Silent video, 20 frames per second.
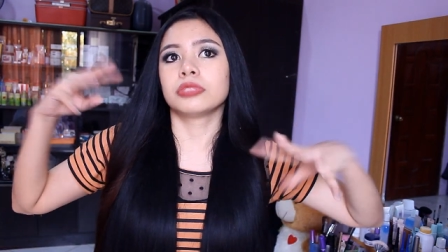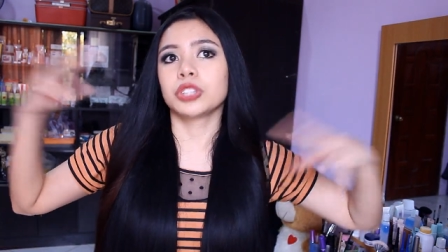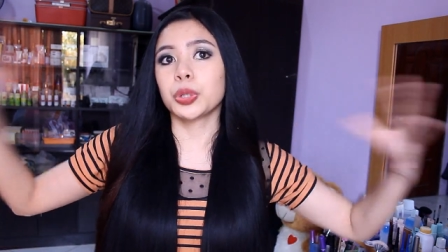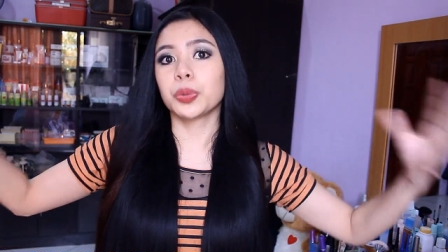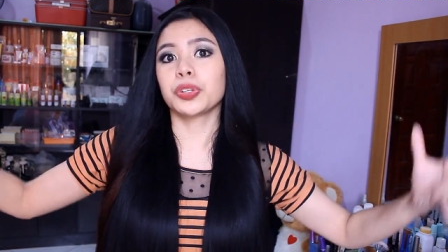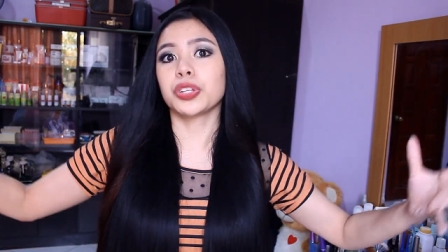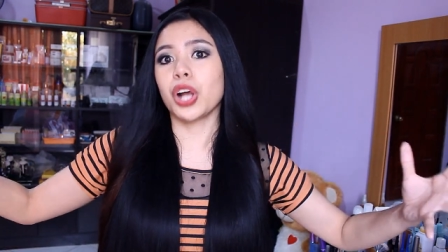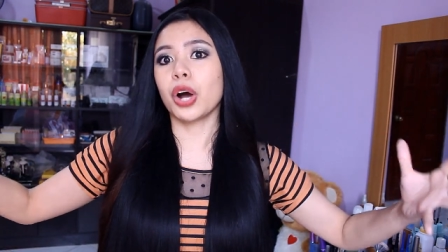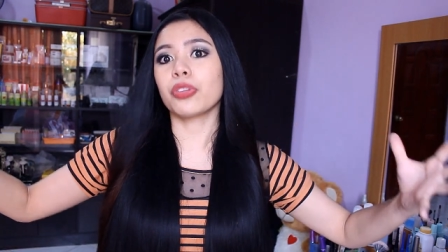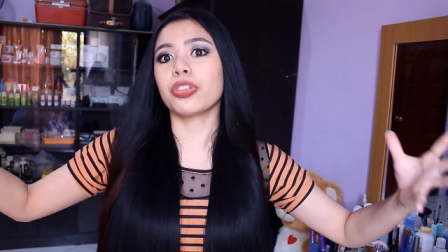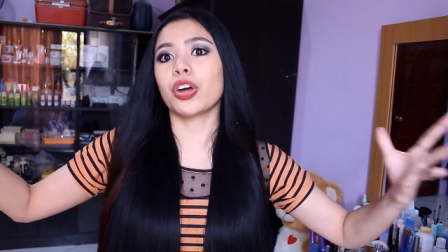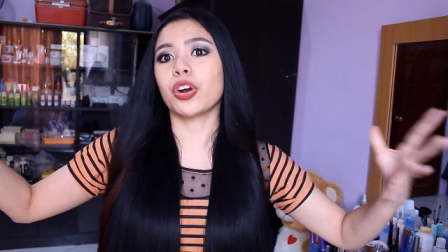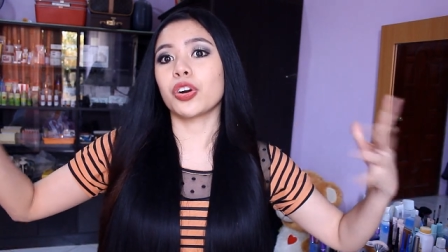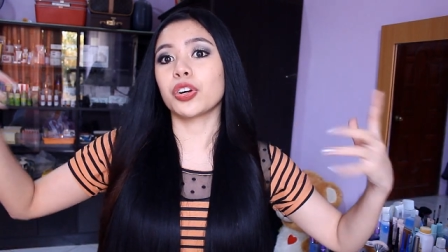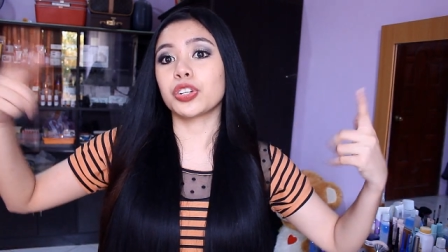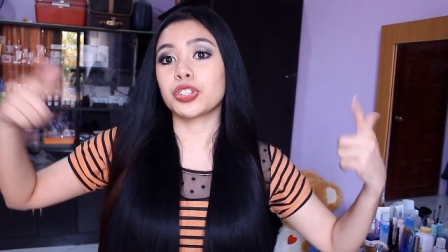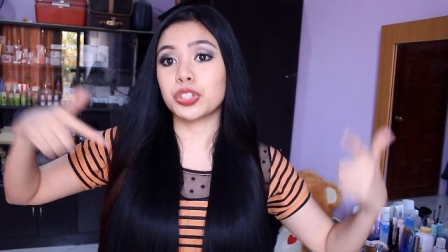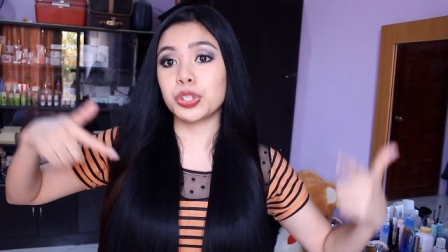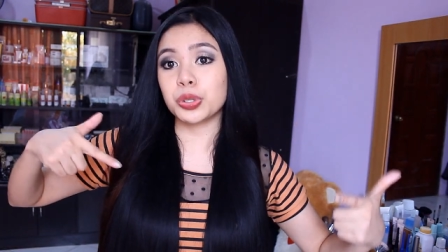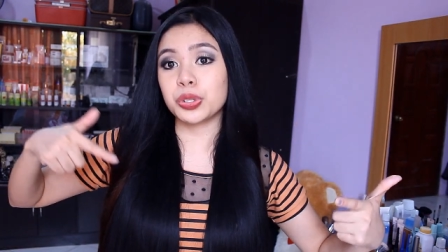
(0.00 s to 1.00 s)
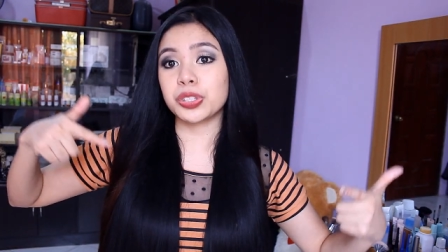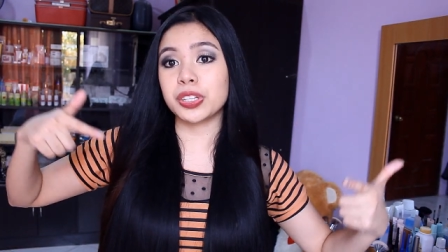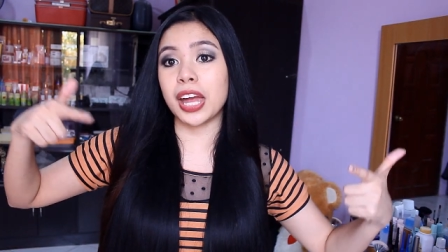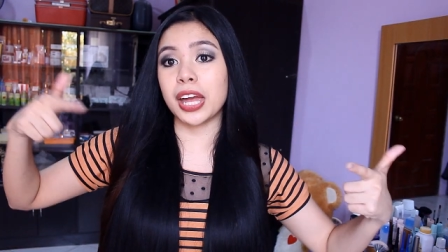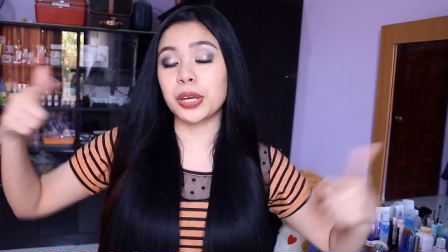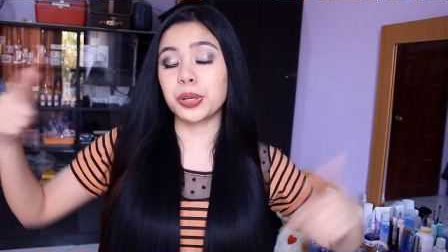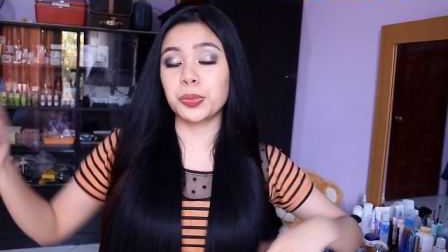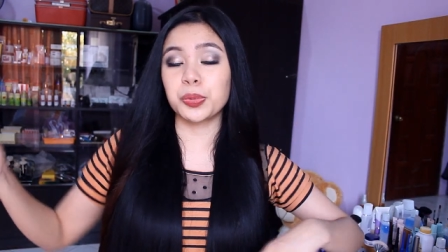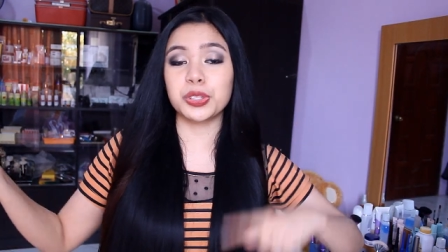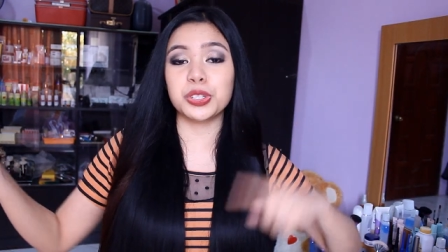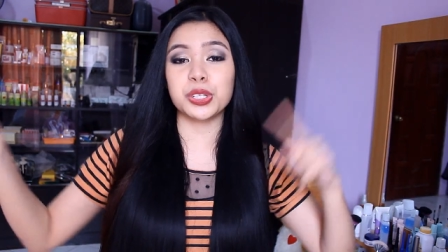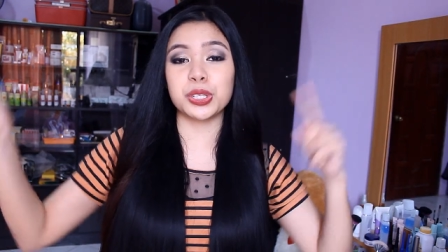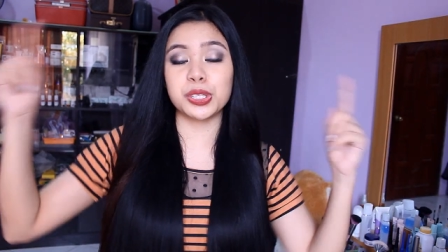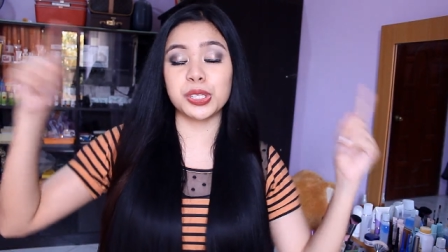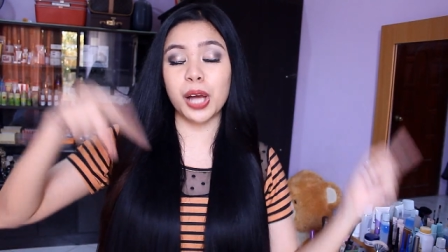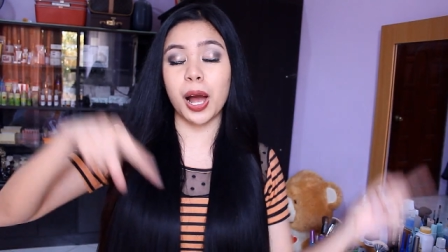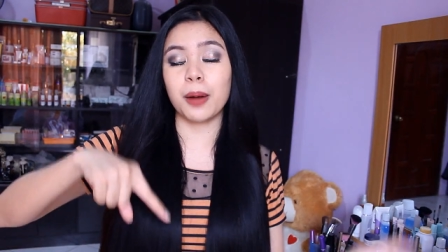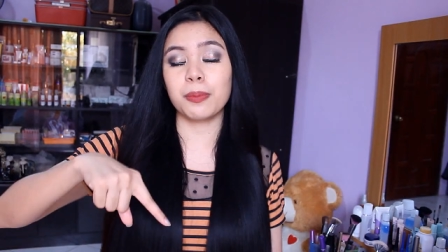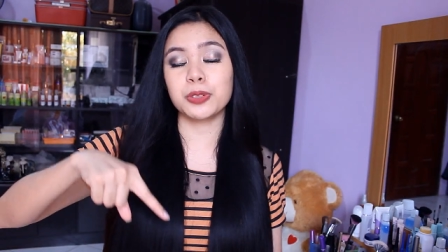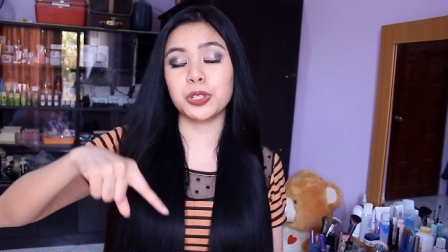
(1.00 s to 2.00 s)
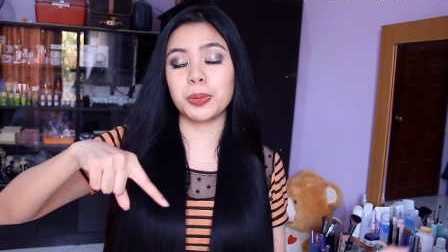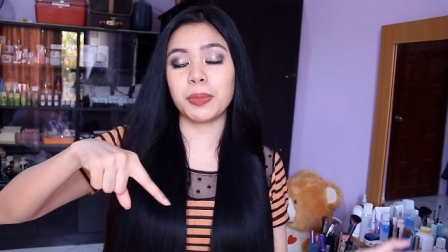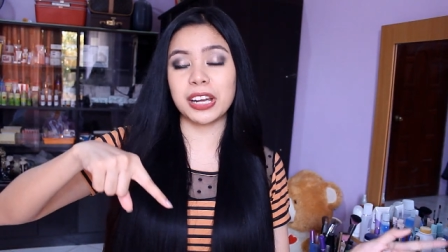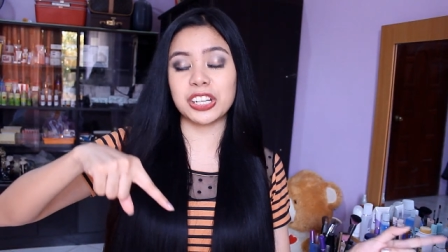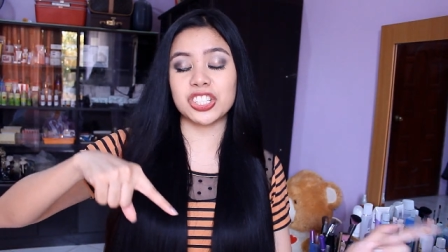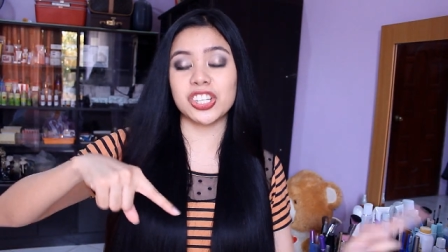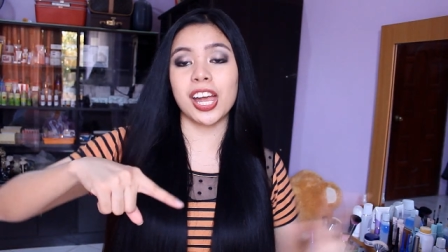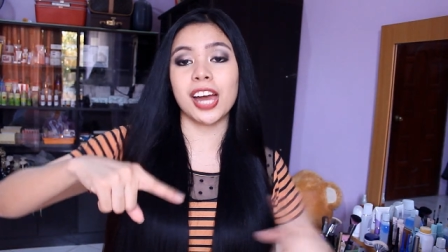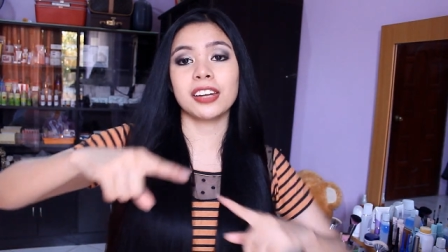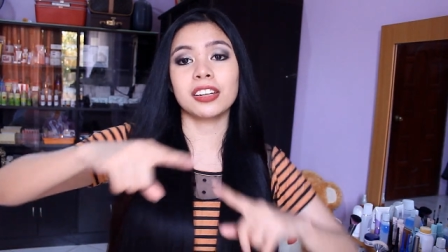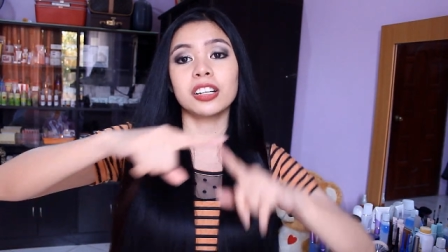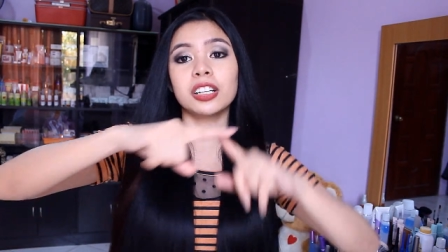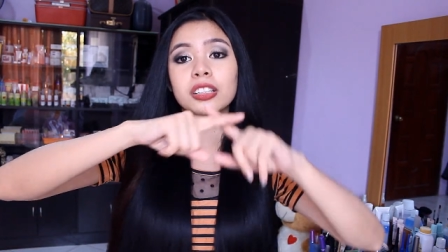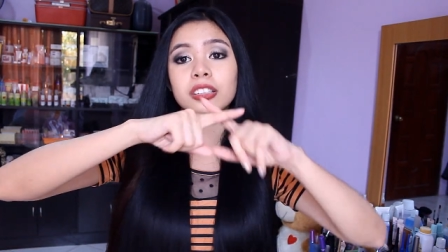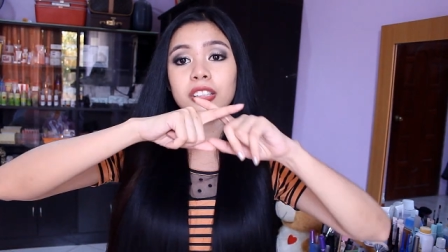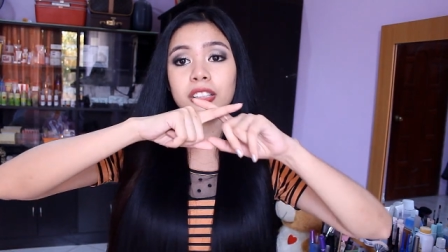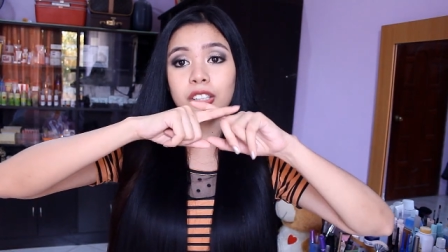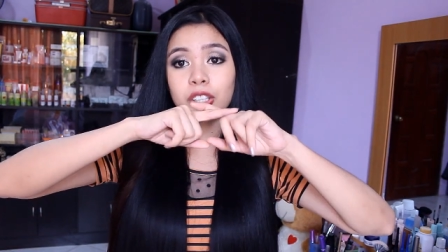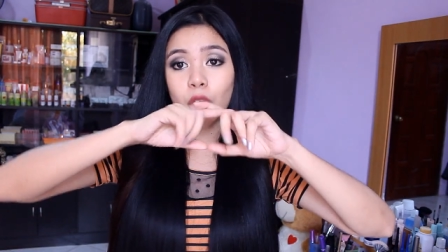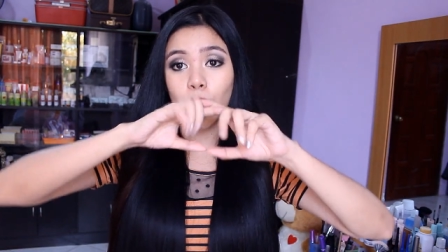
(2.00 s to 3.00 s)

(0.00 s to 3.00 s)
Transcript: you would know that on Tuesday you would just come to my channel,